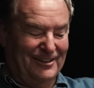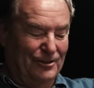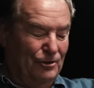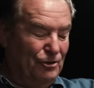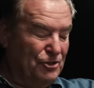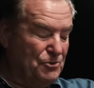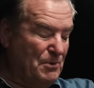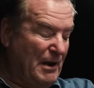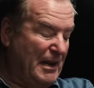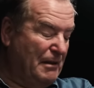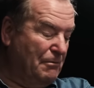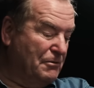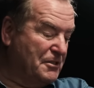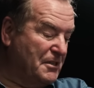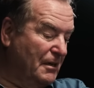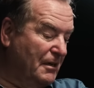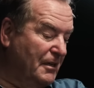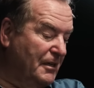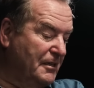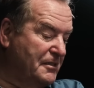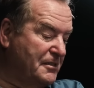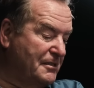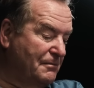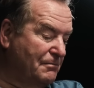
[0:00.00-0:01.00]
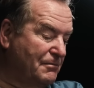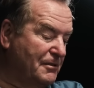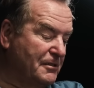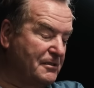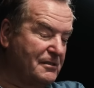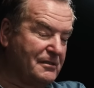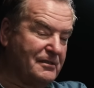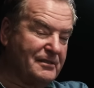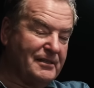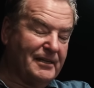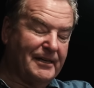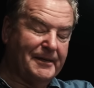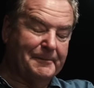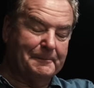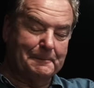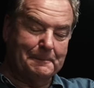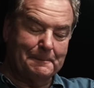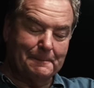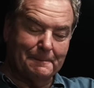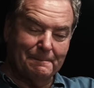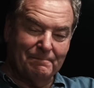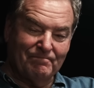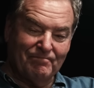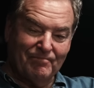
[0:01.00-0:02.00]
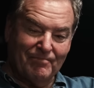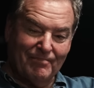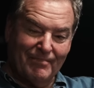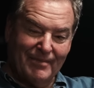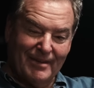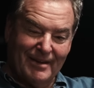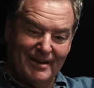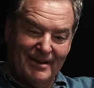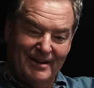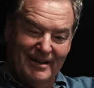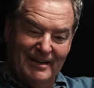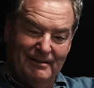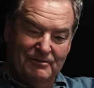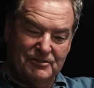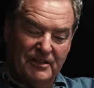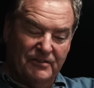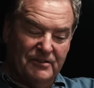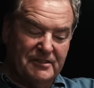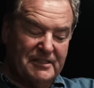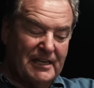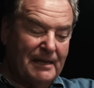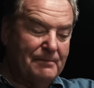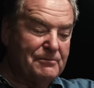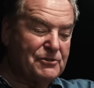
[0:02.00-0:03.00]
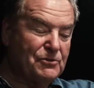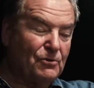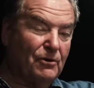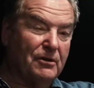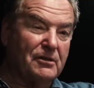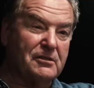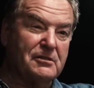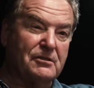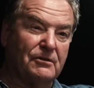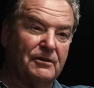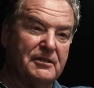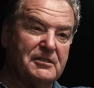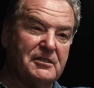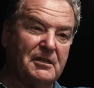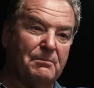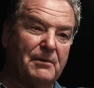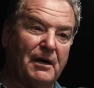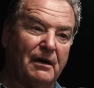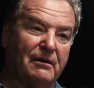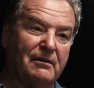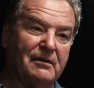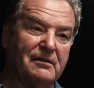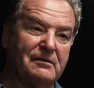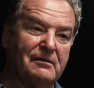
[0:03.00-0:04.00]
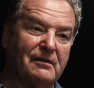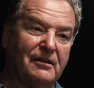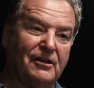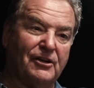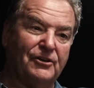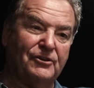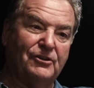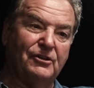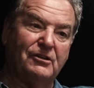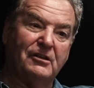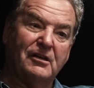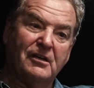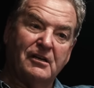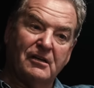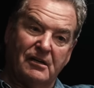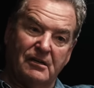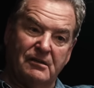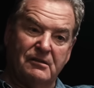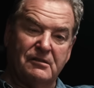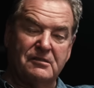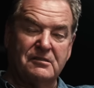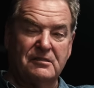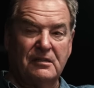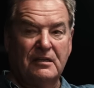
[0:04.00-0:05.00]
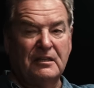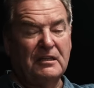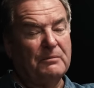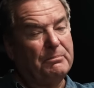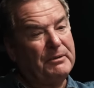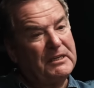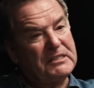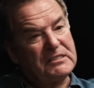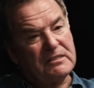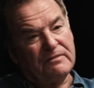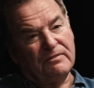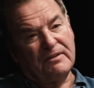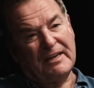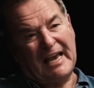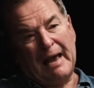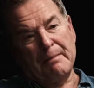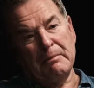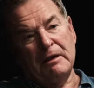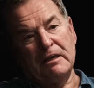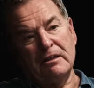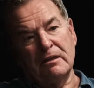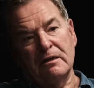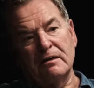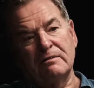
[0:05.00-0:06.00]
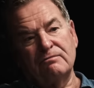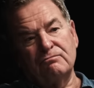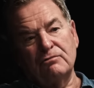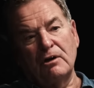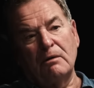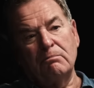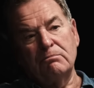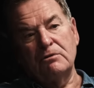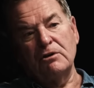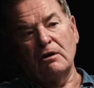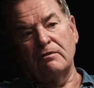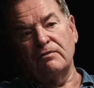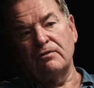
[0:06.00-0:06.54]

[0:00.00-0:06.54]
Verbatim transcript: Because when he was at Leeds, he was um, he was in the same squad as Chris Kamara. Can you can you see the bits of Cammy that have rubbed